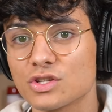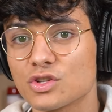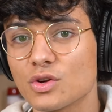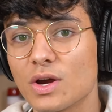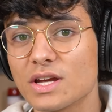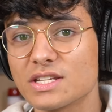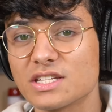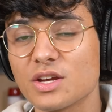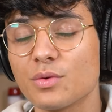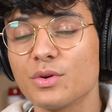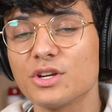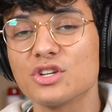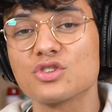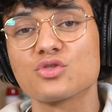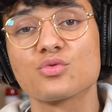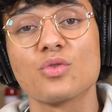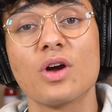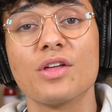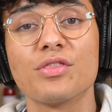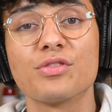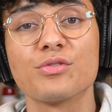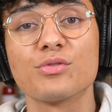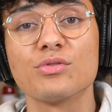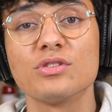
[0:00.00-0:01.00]
So I say we just
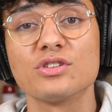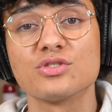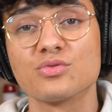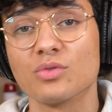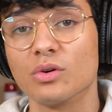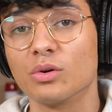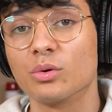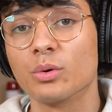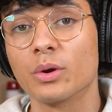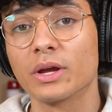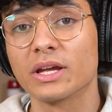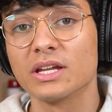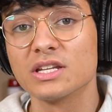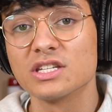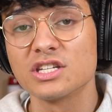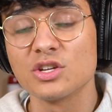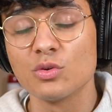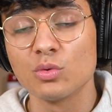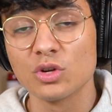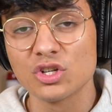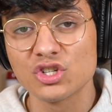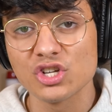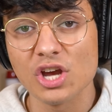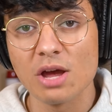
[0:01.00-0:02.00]
run through this real quick and see
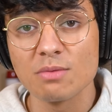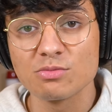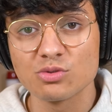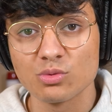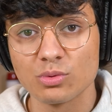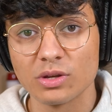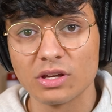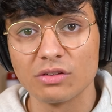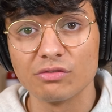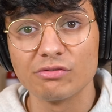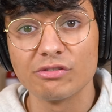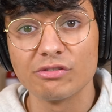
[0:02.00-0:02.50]
what gems we can